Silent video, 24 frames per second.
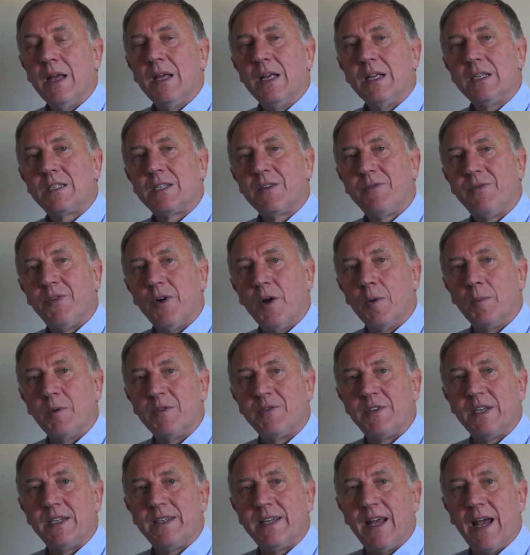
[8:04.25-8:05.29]
It's a form
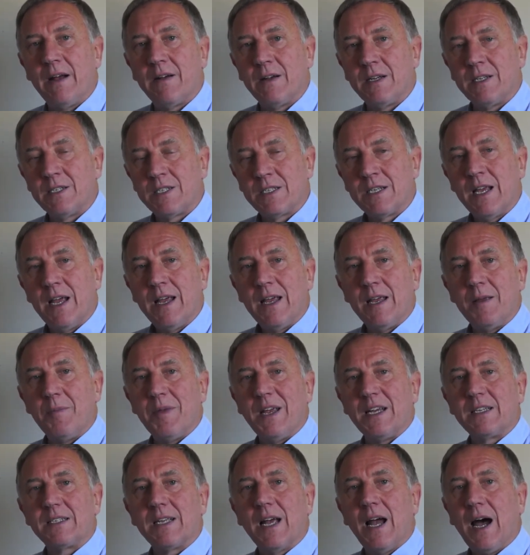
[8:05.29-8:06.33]
of deterrence, it
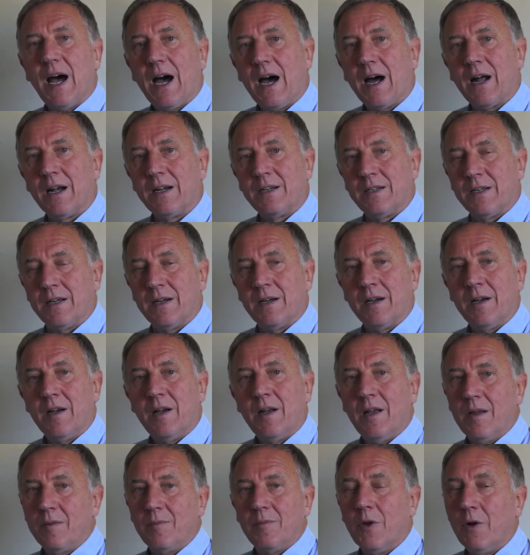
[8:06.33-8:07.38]
makes it harder
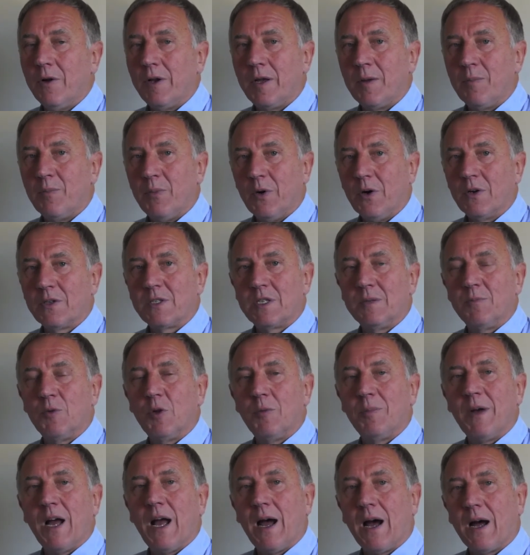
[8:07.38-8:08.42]
not impossible
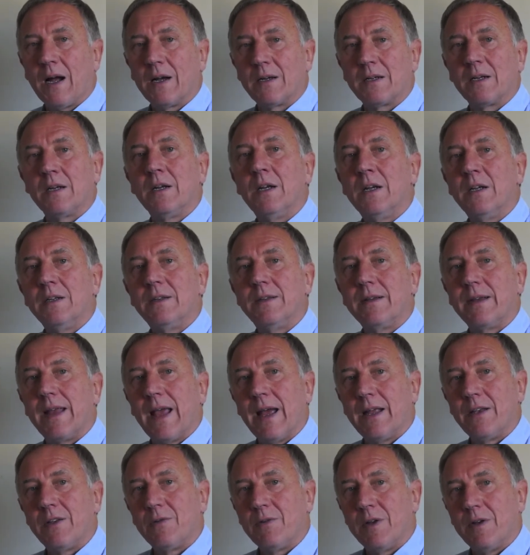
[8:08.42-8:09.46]
but harder to
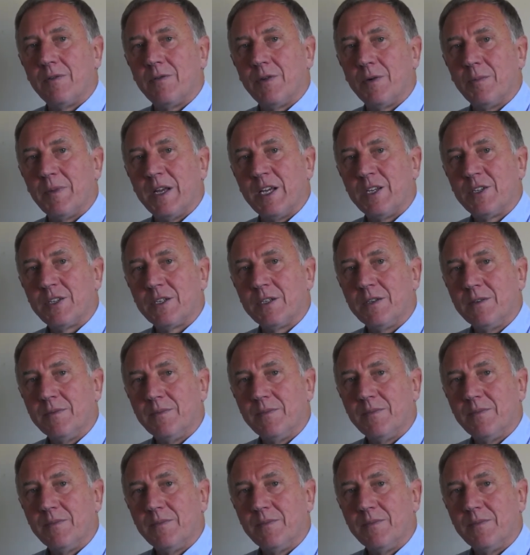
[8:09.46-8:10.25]
get to information.